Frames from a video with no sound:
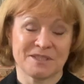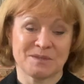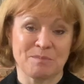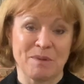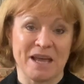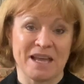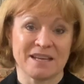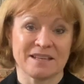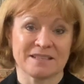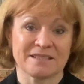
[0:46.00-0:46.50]

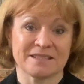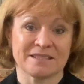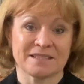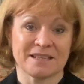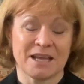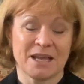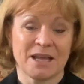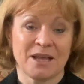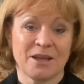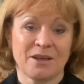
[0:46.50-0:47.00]
space.
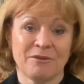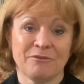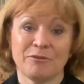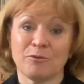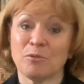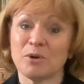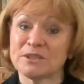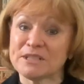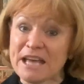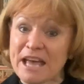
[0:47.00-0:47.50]

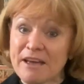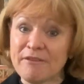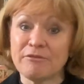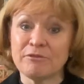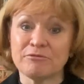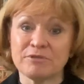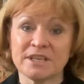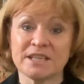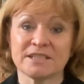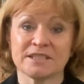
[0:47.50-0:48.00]
For
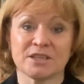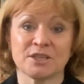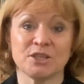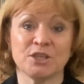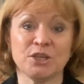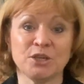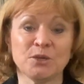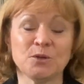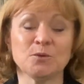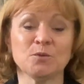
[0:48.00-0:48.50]
whatever reason,
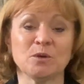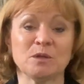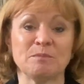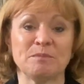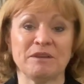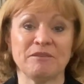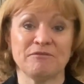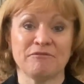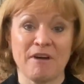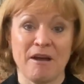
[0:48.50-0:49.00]
you will
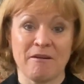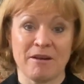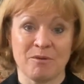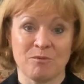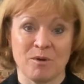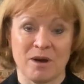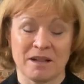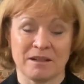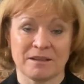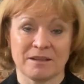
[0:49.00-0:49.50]
be very
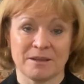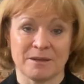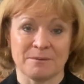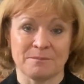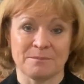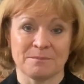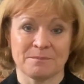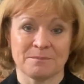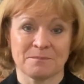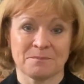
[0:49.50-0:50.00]

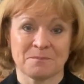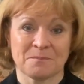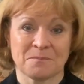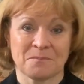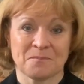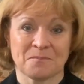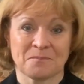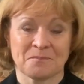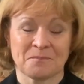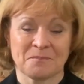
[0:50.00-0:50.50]
welcome.
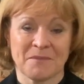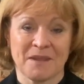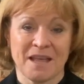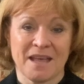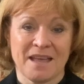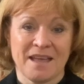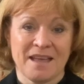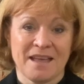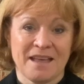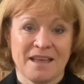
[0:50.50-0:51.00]

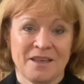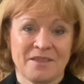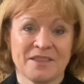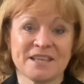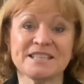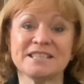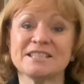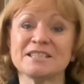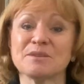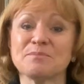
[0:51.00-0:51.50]

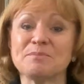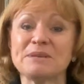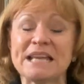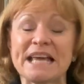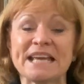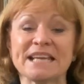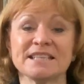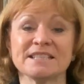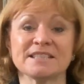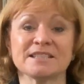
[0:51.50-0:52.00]
This is a
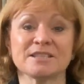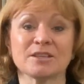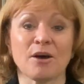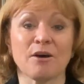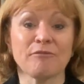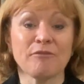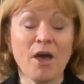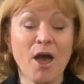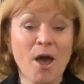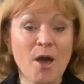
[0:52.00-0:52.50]
place
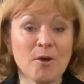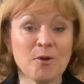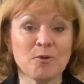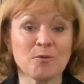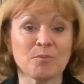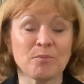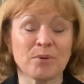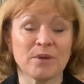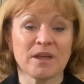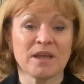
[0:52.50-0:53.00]
of
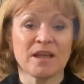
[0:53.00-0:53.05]
hope